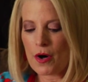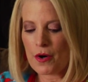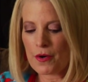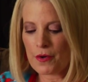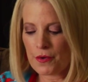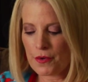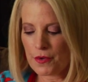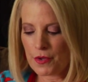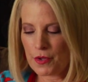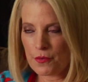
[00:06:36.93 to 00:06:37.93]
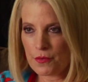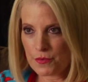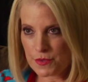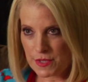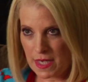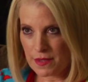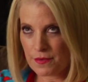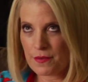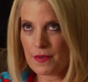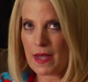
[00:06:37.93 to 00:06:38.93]
are you
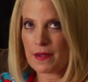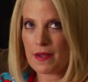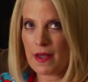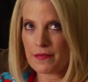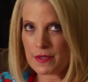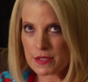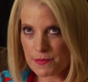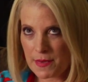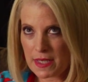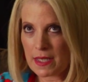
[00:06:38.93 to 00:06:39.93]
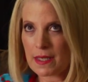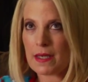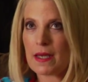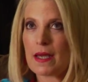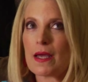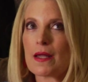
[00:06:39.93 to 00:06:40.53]
saying that at this meeting